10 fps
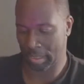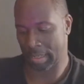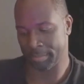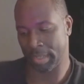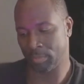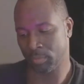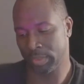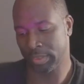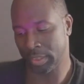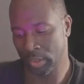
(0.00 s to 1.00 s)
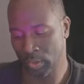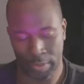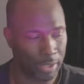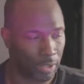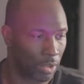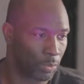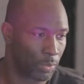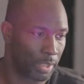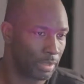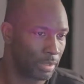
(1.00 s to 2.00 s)
I'm not willing to go that hard
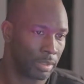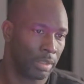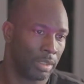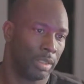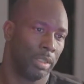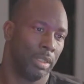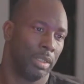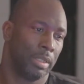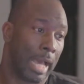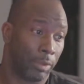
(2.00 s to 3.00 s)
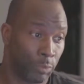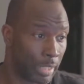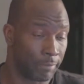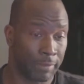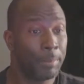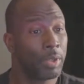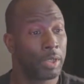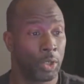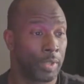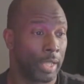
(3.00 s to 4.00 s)
with it. I if I'm going
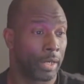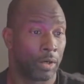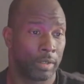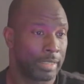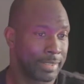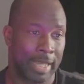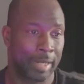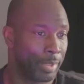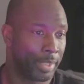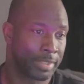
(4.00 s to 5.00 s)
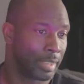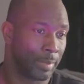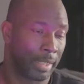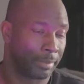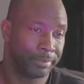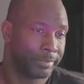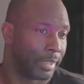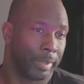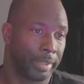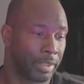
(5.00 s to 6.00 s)
to go that hard, it's got to be in a semi. I
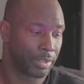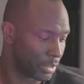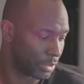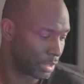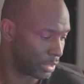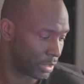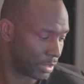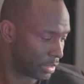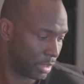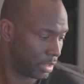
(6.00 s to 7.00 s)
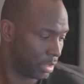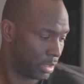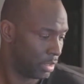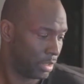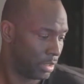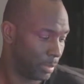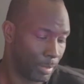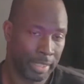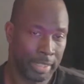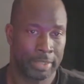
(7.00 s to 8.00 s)
mean, there's just the
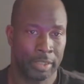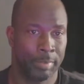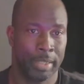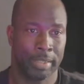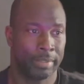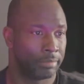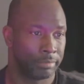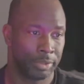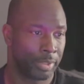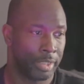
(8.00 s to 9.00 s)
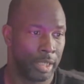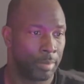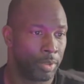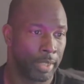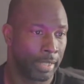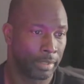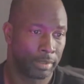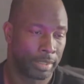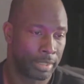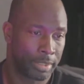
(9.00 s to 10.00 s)
money that they're making, you can double that
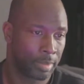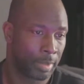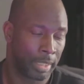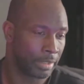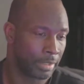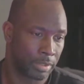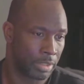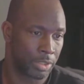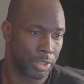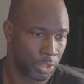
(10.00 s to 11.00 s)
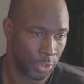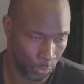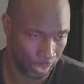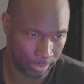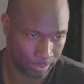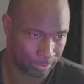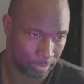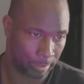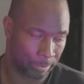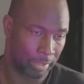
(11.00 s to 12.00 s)
in a semi. There's there's just no way I'm
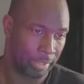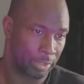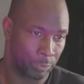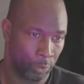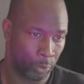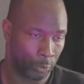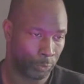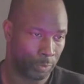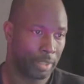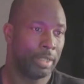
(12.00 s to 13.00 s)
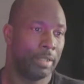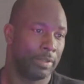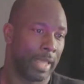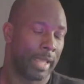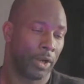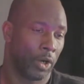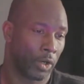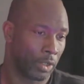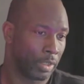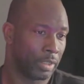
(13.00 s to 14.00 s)
I'm going to hit the road that
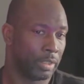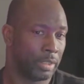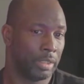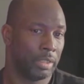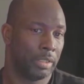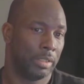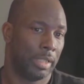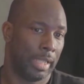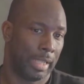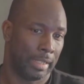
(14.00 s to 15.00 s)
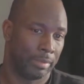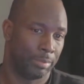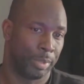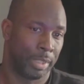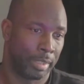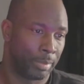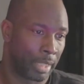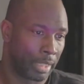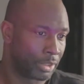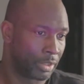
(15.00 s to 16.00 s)
hard and be in a
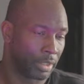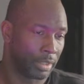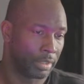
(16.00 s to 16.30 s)
box truck,